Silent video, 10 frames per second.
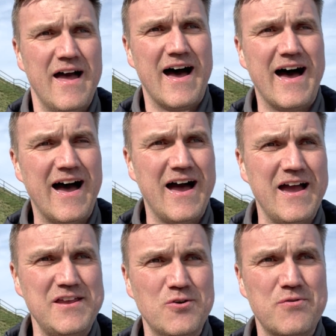
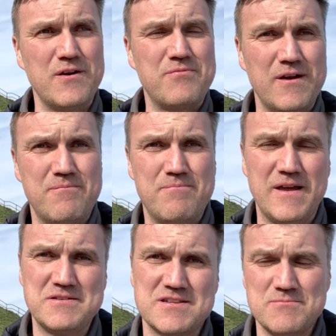
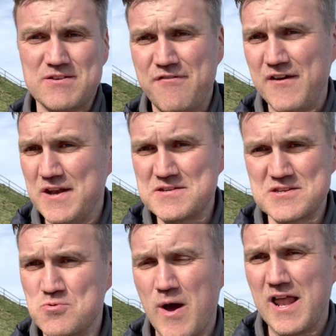In terms of fitness
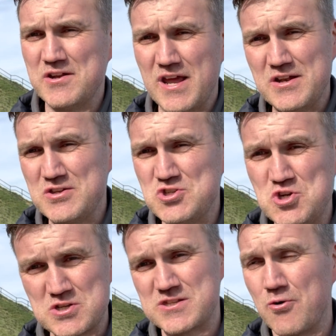as well, it's
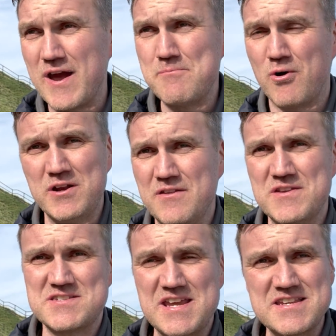just the right point in
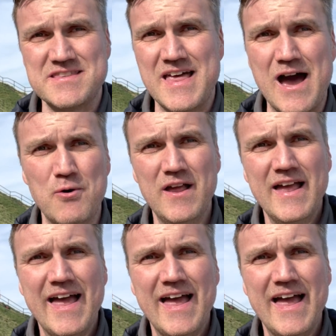the season now.